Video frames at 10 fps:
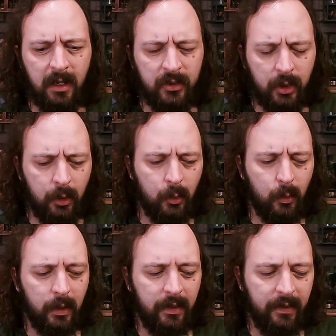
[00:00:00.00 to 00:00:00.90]

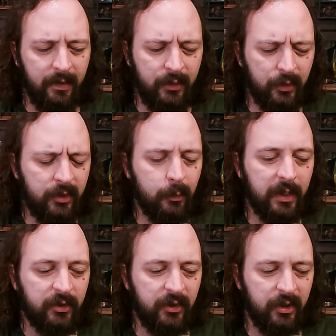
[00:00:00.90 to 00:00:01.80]
So those are the
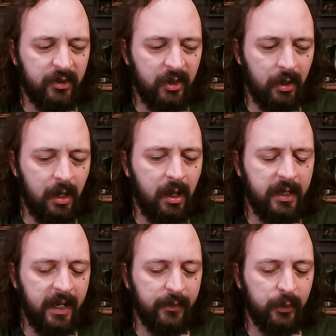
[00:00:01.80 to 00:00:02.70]
questions that are still
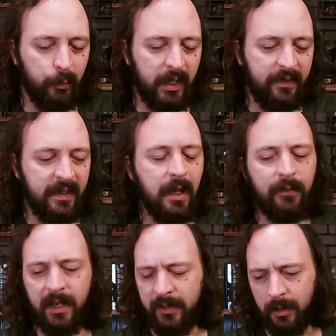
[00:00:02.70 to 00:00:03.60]
unanswered, but I think I've
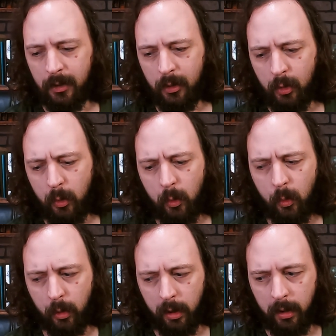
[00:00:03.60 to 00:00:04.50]
got the
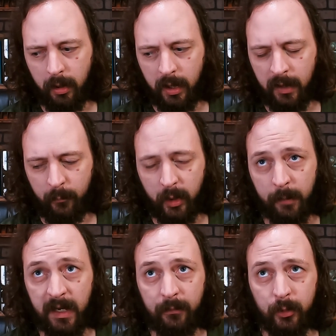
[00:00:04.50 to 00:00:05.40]
core of what
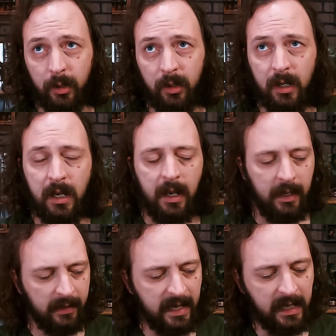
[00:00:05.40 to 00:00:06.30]
I'm after. I
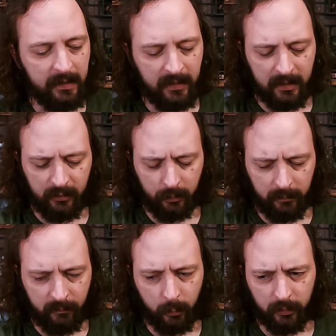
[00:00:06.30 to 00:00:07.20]
like that there's only
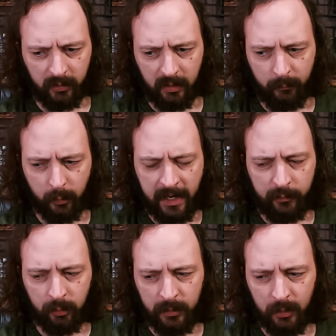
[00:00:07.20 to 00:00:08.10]
four
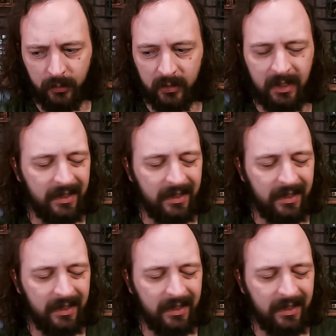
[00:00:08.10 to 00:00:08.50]
attributes.